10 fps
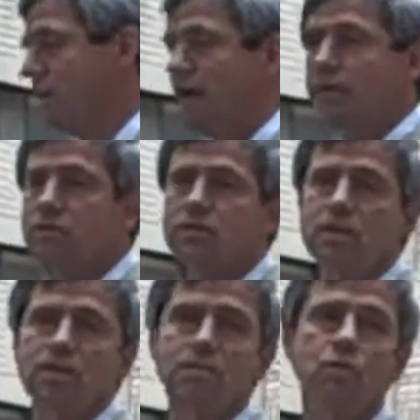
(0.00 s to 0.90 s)
So I got to
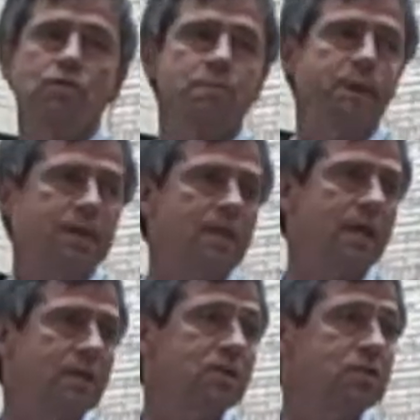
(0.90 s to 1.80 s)
see the movement
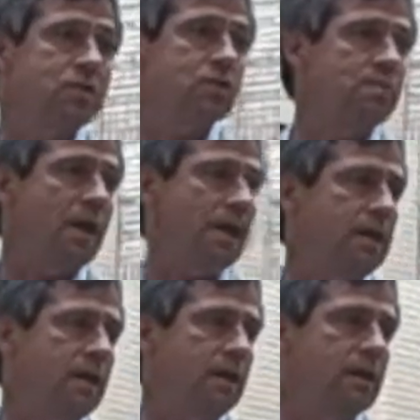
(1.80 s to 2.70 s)
and decision
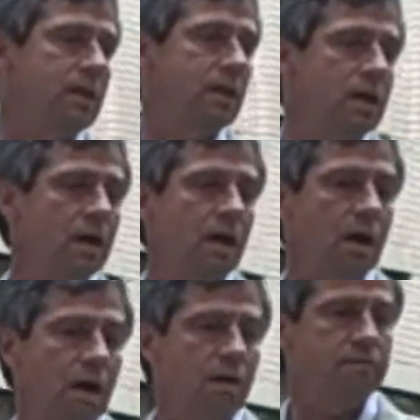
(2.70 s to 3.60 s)
making
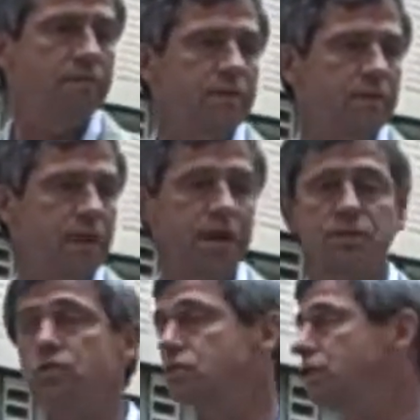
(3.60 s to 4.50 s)
of
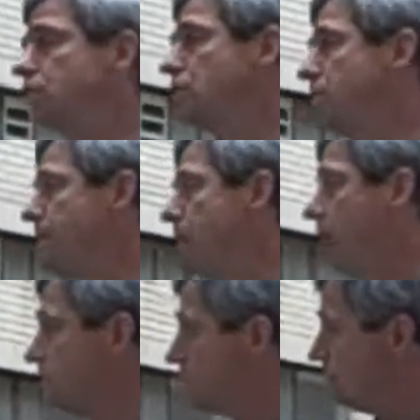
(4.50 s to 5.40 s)
national security
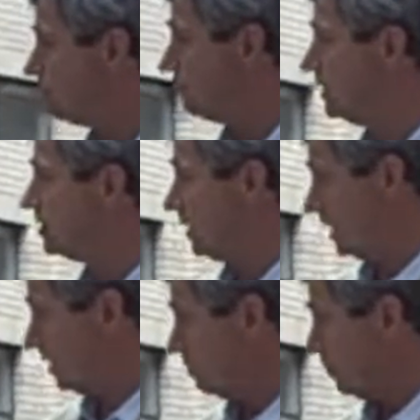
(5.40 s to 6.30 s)
policy from the executive